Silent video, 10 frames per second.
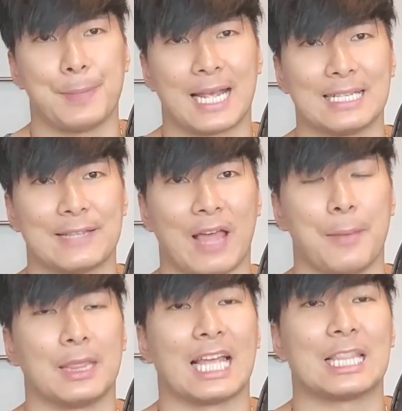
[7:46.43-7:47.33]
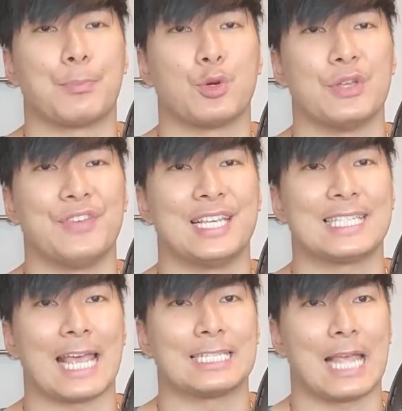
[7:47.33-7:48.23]
Because of that, like the previous
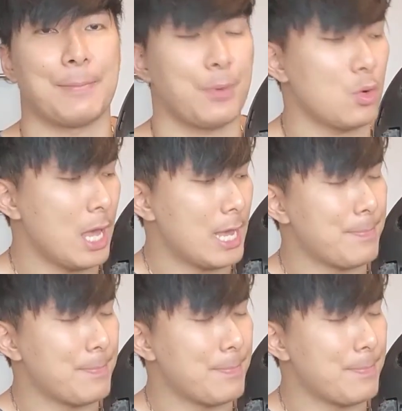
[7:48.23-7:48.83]
example,